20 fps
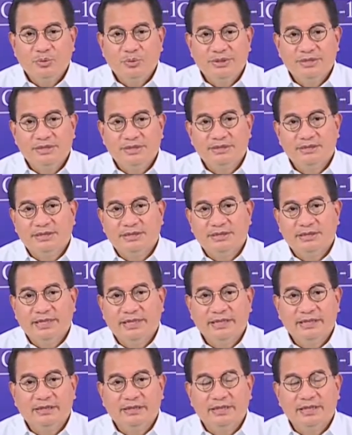which is
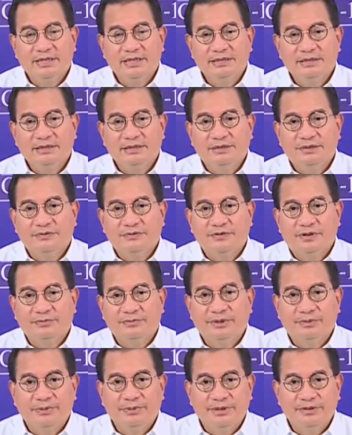an increase
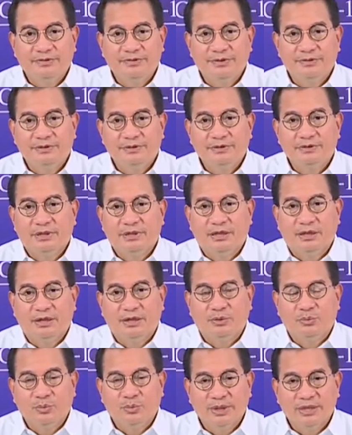from the previous
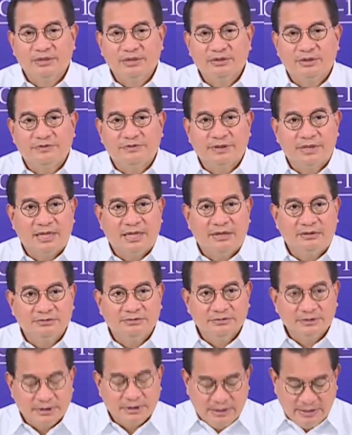weeks of
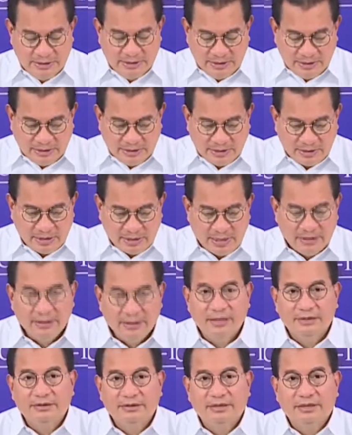around
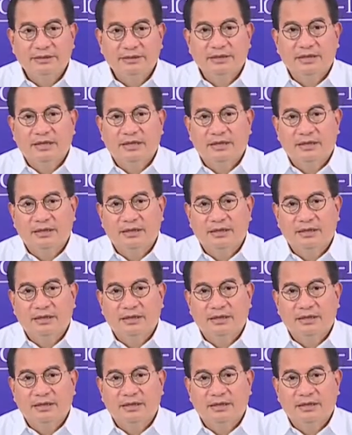900,000